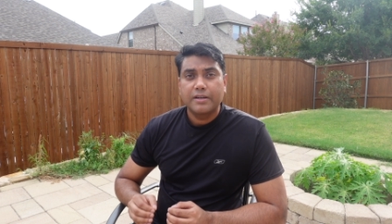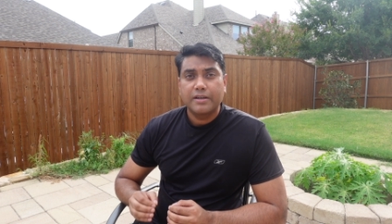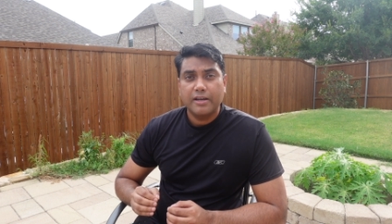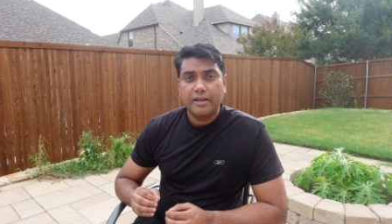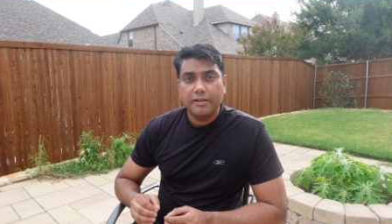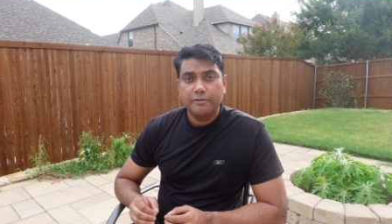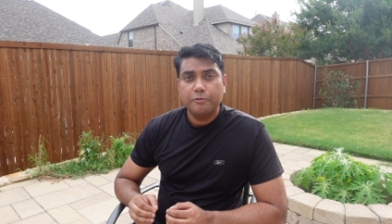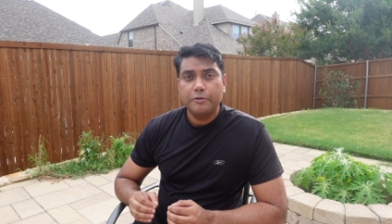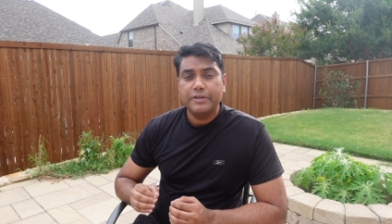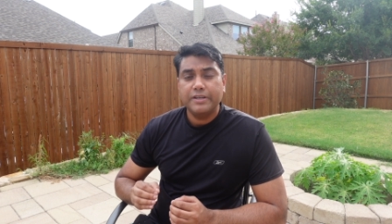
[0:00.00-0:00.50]

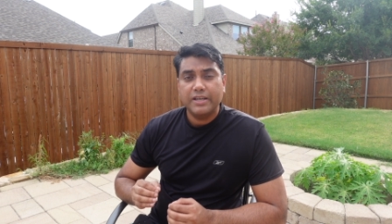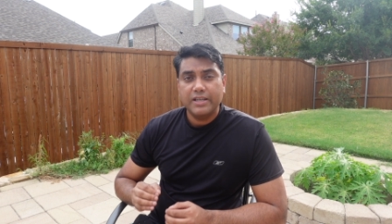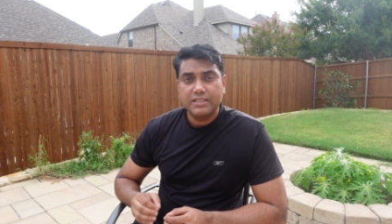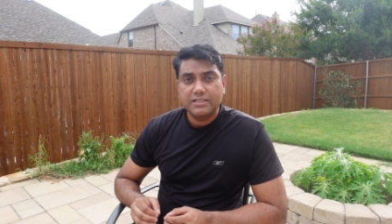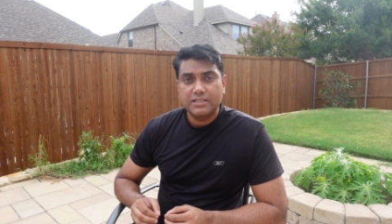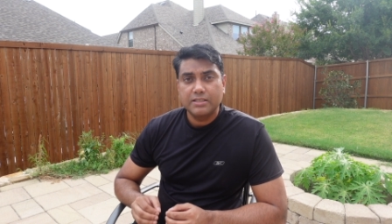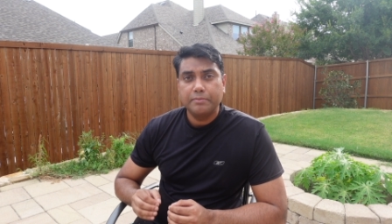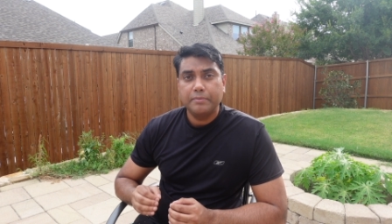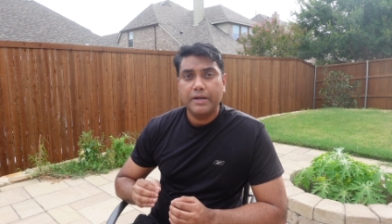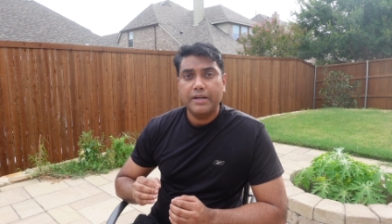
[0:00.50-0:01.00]
can we
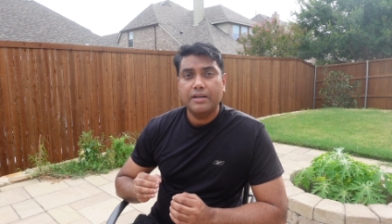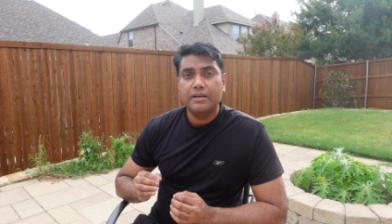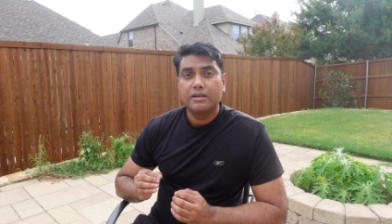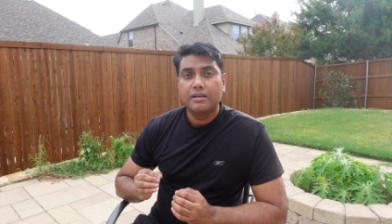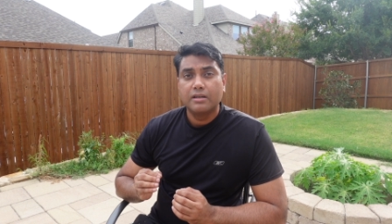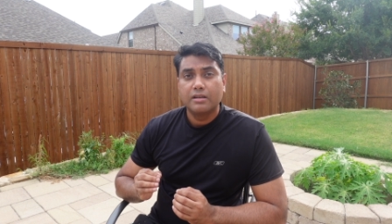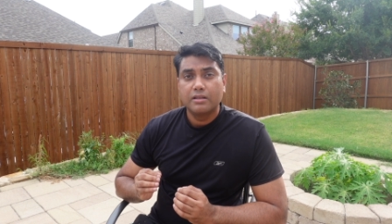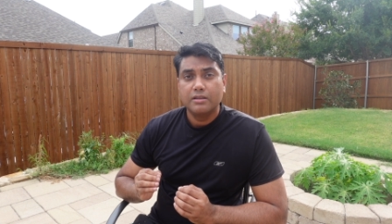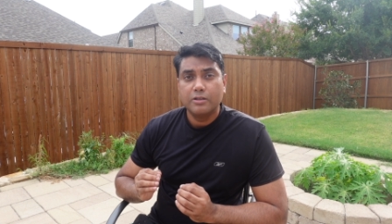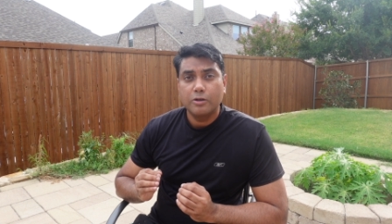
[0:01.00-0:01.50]
estimate
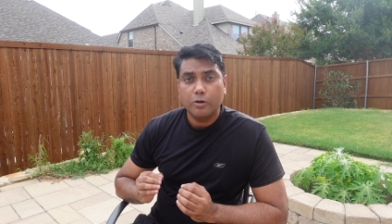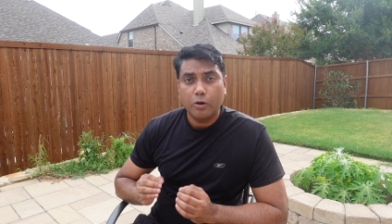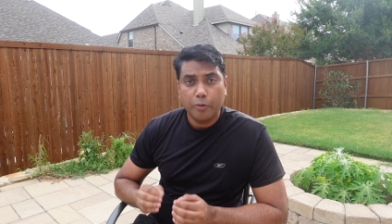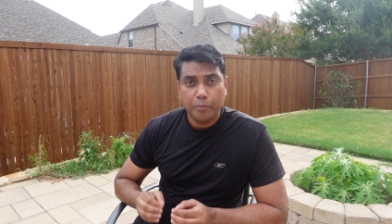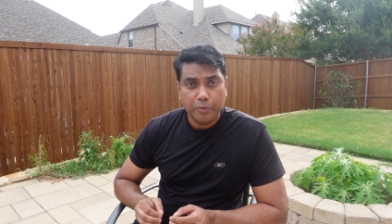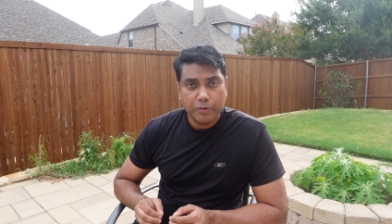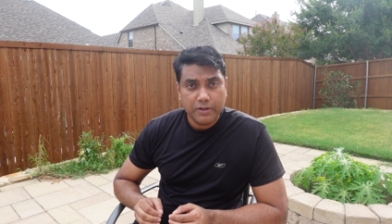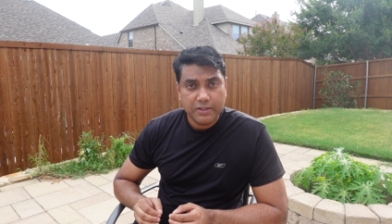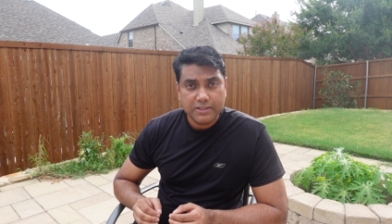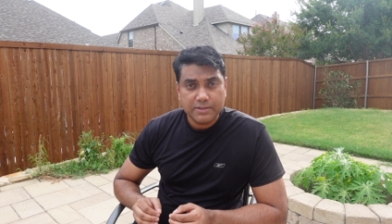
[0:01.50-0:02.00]
the
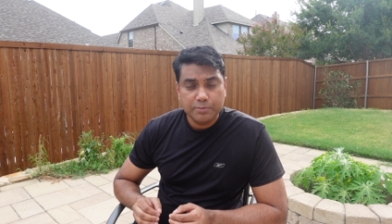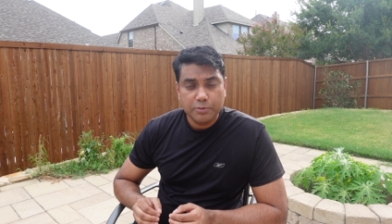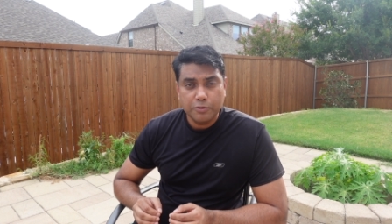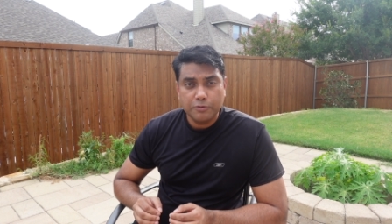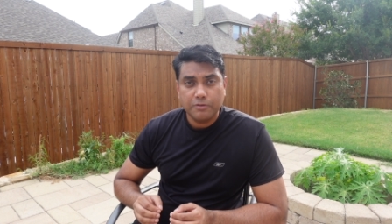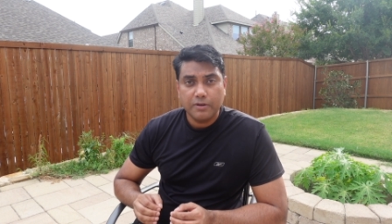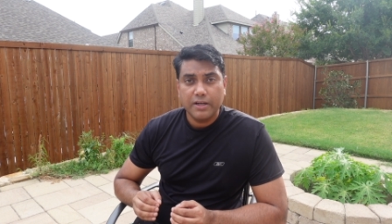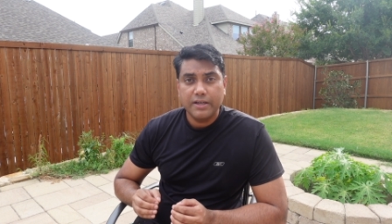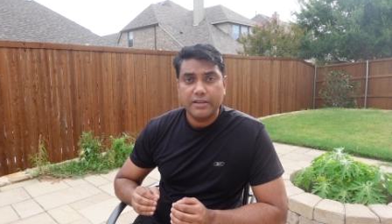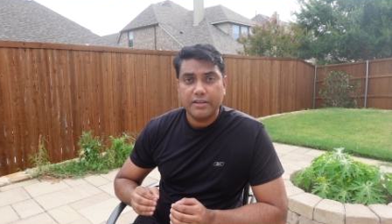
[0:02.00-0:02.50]
opponent's
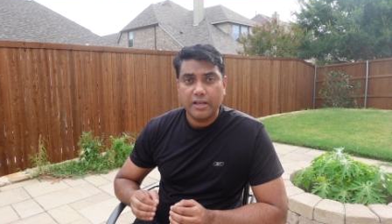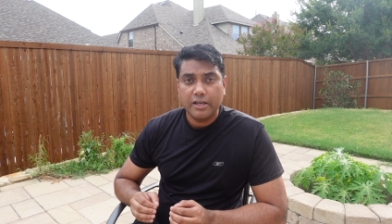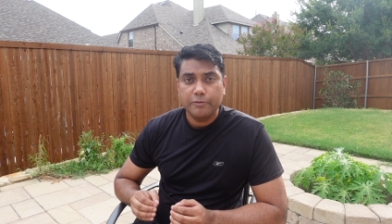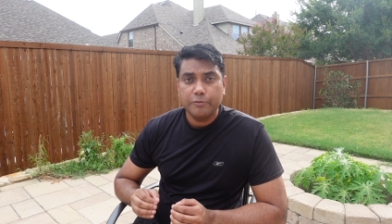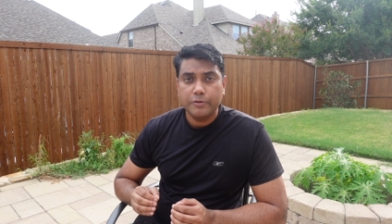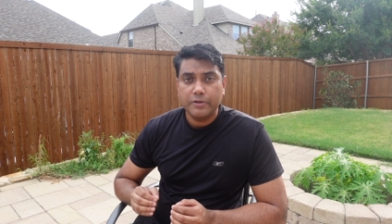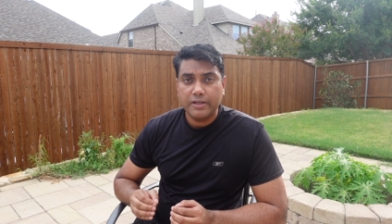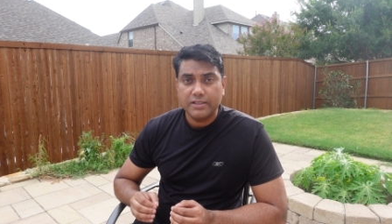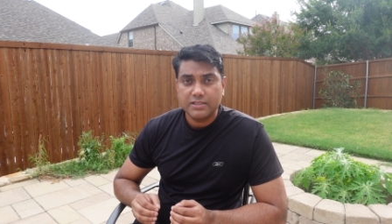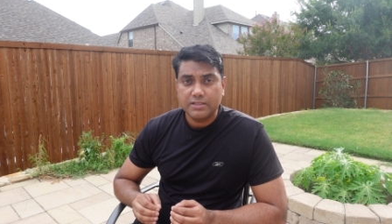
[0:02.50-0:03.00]
move and
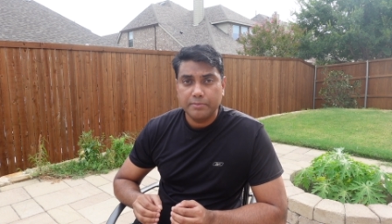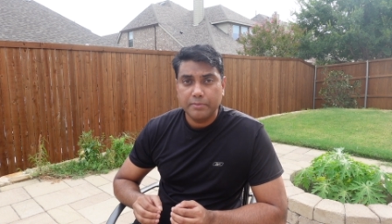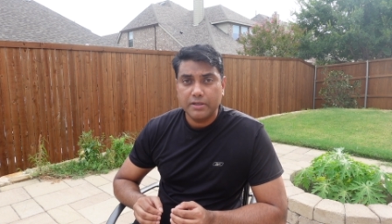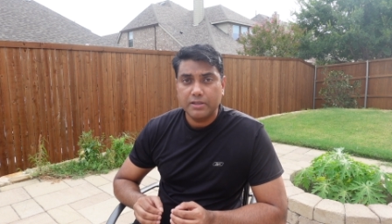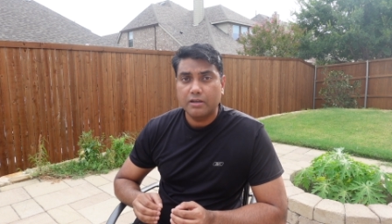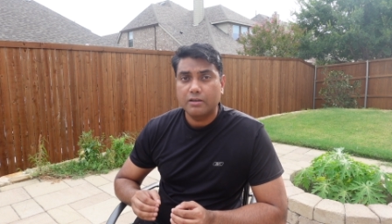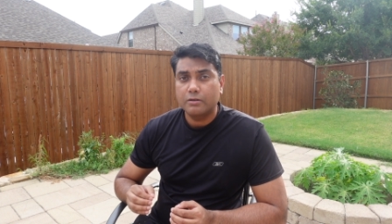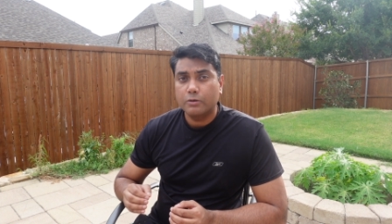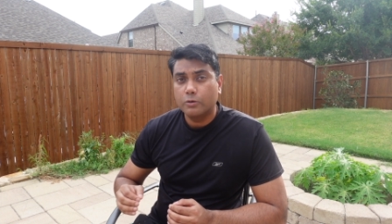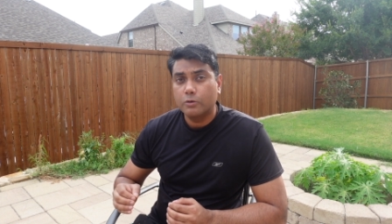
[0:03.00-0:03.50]
can we
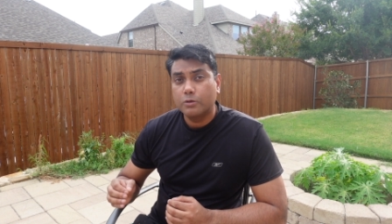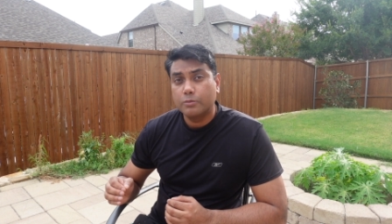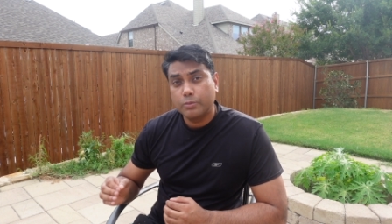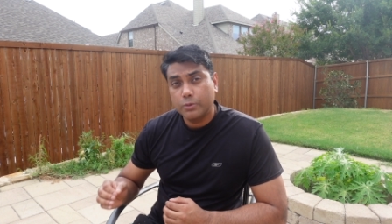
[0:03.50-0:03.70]
estimate our own